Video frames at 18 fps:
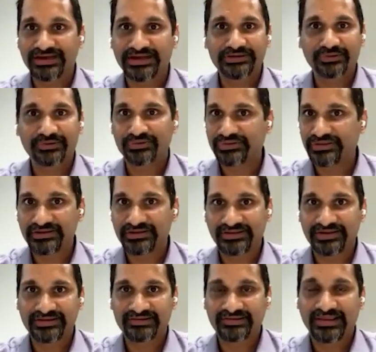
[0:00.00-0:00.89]
I don't think
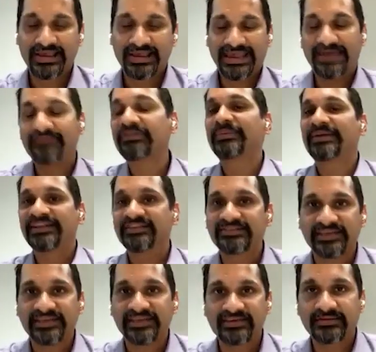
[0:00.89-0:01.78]
there is. Everybody
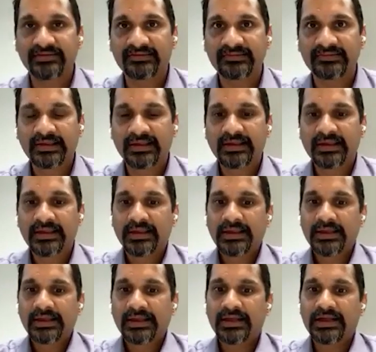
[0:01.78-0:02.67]
says this.
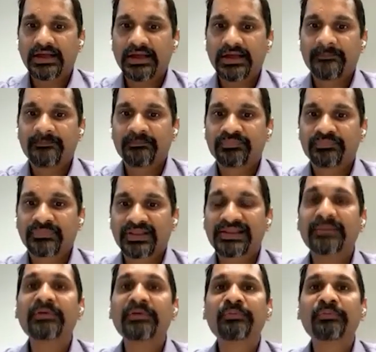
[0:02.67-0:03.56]

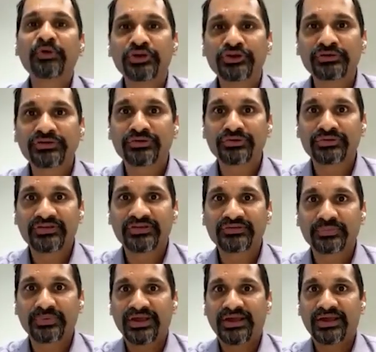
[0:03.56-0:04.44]
Let me put it to you
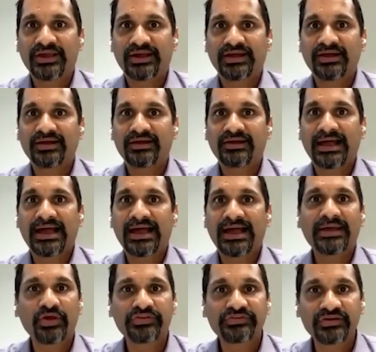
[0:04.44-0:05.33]
this way.
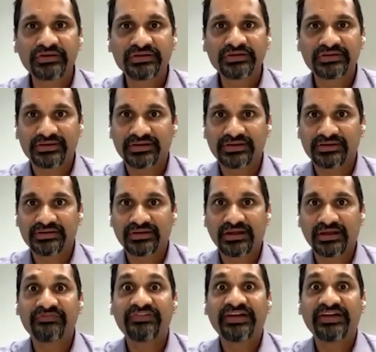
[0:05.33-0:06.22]
I wasn't
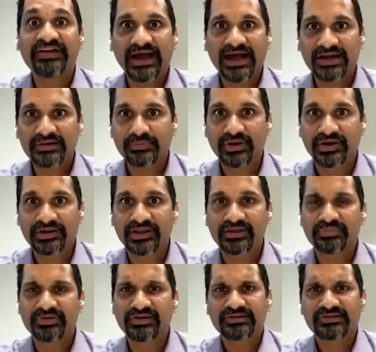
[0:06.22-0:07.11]
a very
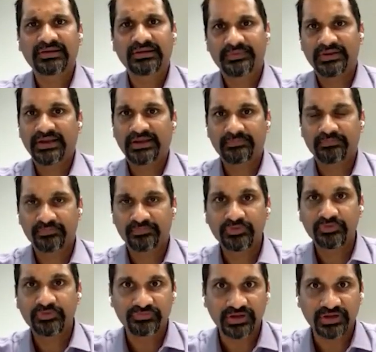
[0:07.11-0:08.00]
hardworking person. I mean, I
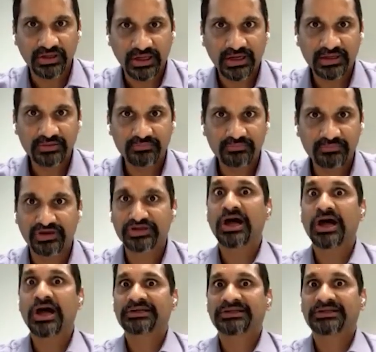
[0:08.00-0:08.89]
used to work hard, but
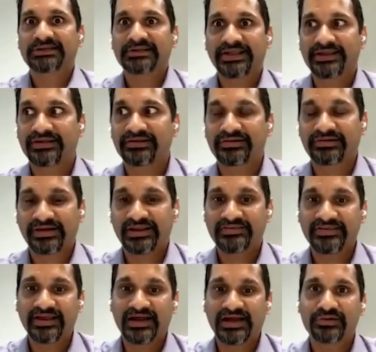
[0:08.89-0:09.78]
not like
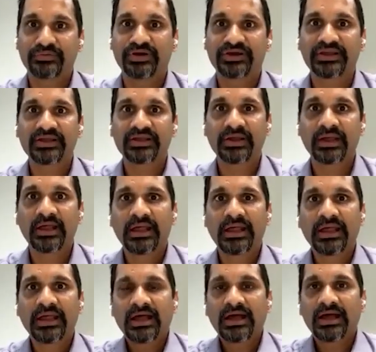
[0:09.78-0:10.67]
crazy hardworking.
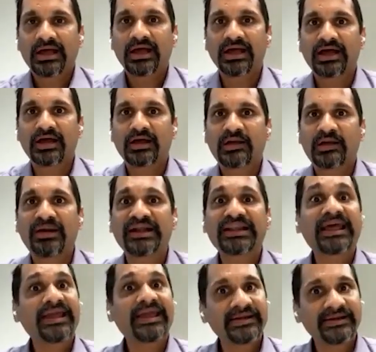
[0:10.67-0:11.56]

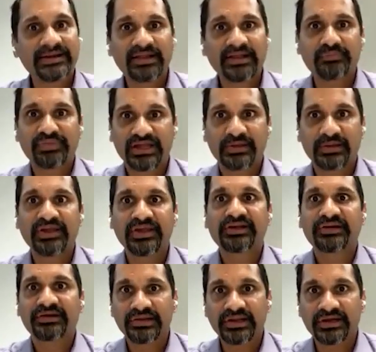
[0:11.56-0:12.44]
But I ended up becoming
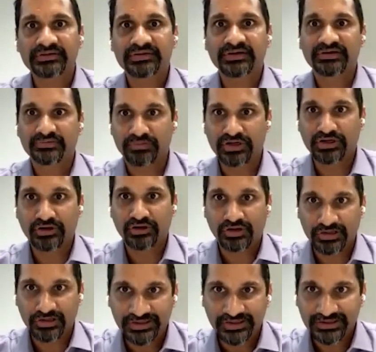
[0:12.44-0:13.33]
a reluctant
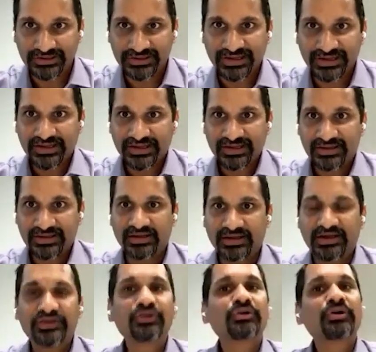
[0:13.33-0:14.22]
workaholic.
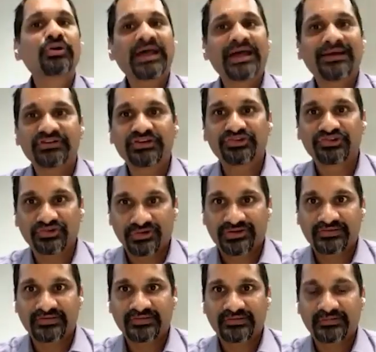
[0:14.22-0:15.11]
You don't have a
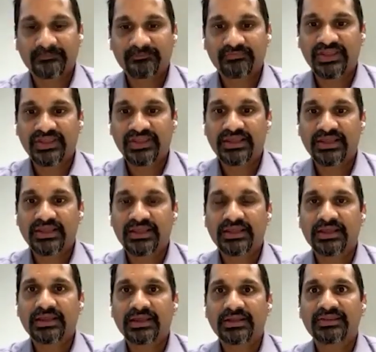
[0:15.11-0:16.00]
choice.
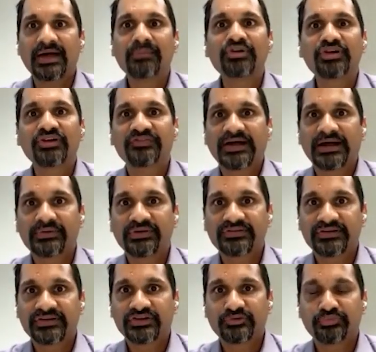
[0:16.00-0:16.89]
The number of
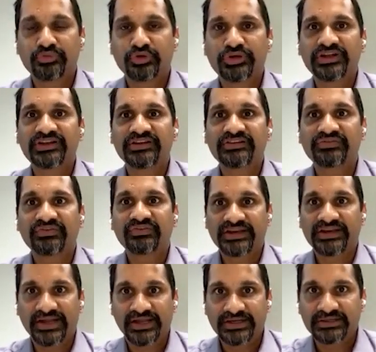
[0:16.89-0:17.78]
hours that you put in is
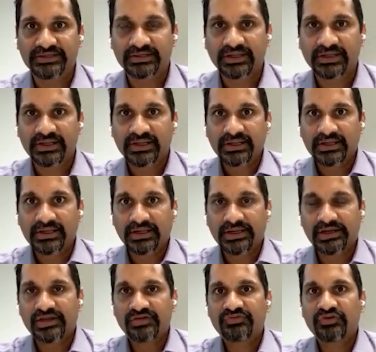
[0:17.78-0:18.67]
finite.
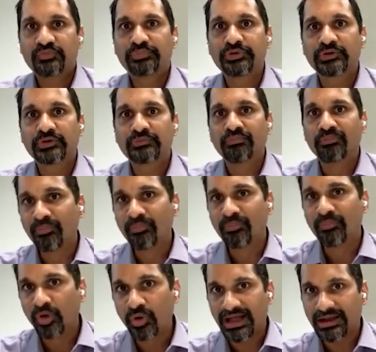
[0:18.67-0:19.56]
And if you put
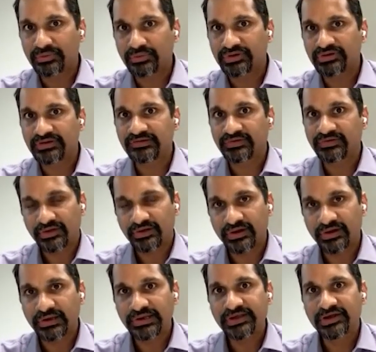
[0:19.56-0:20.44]
more hours
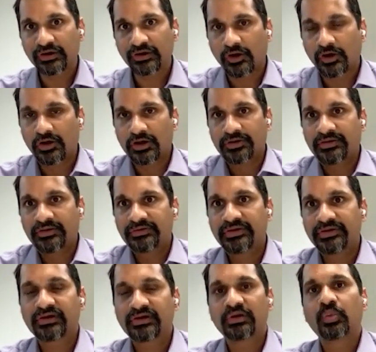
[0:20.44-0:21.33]
earlier on,
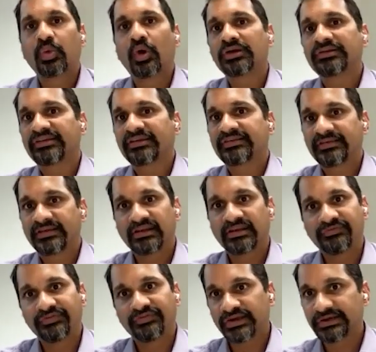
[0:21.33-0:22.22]
the rewards are
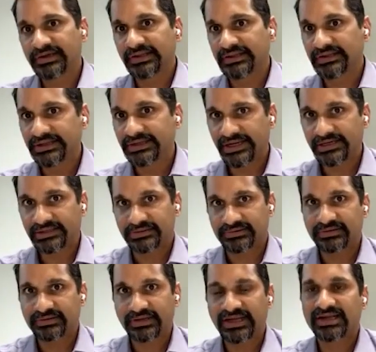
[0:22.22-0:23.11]
significantly
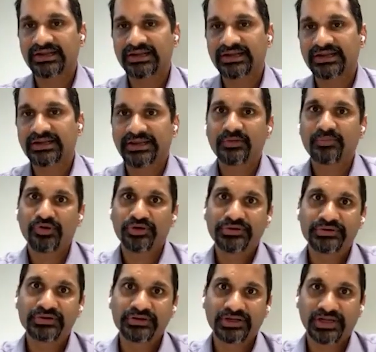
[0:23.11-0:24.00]
greater at a later
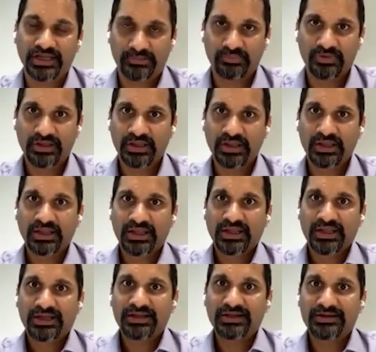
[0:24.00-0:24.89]
point in
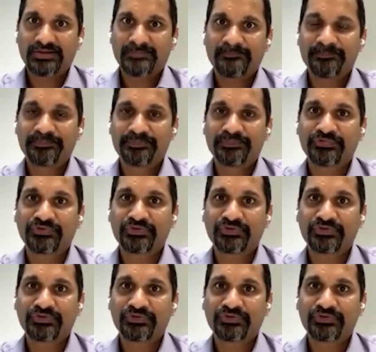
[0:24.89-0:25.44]
time.